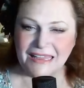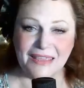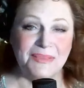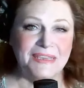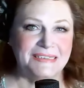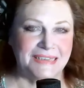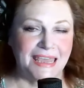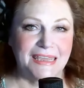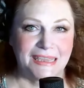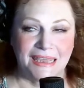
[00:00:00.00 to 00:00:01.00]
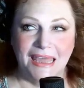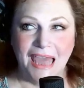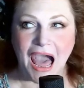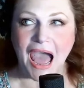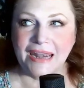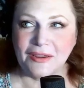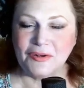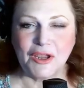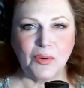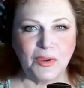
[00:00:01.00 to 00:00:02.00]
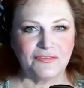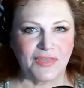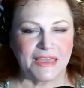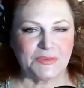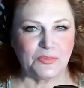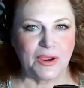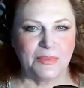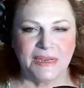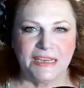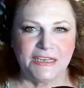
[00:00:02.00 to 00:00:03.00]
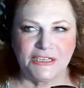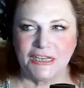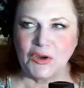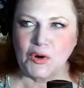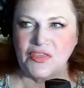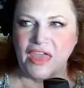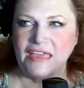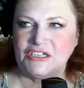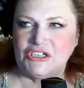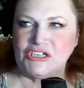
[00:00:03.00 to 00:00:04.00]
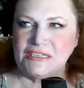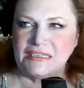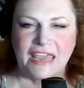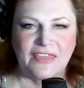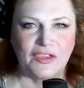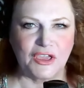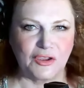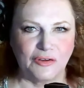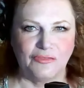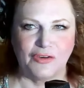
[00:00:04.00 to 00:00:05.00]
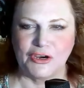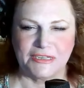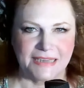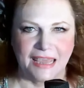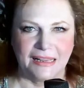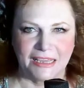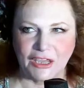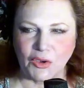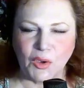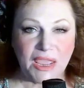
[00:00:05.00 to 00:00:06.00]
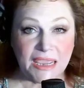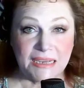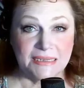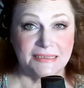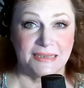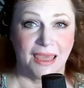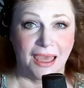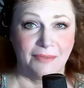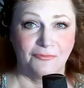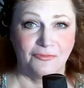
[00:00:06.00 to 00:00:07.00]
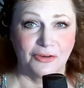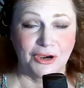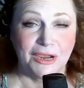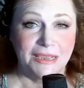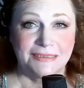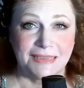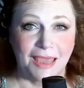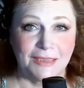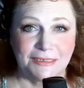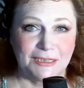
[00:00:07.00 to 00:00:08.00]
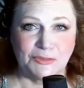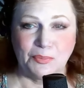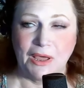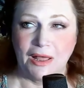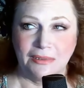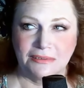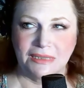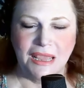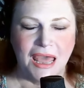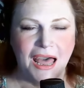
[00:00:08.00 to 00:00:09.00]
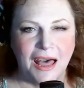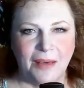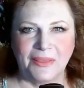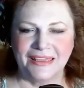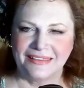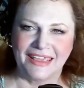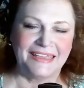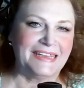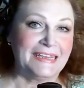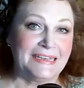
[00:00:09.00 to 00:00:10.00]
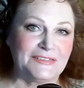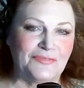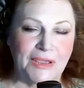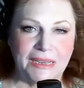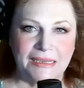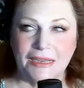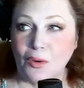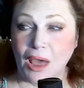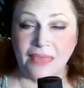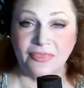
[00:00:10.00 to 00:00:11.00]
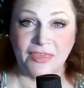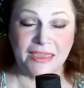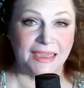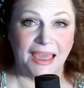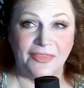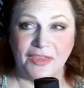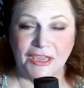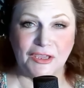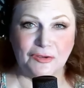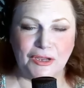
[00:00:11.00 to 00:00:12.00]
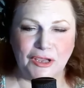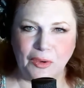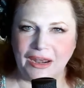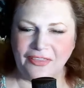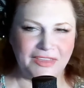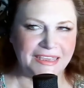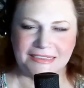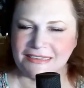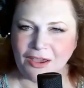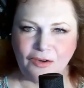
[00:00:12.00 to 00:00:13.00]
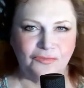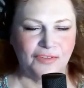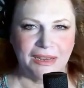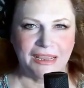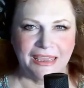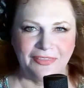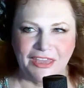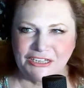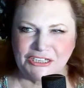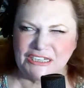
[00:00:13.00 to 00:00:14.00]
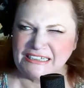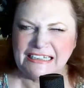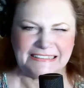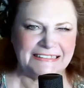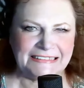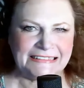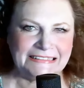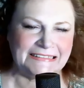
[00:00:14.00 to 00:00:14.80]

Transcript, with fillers: Let me tell you, I don't know if that's premonition or that's just like the universe telling you it is time for sausage balls. Um, it, it, it is funny. No, I think I think you knew, and I think it's so funny that she's like, "Dang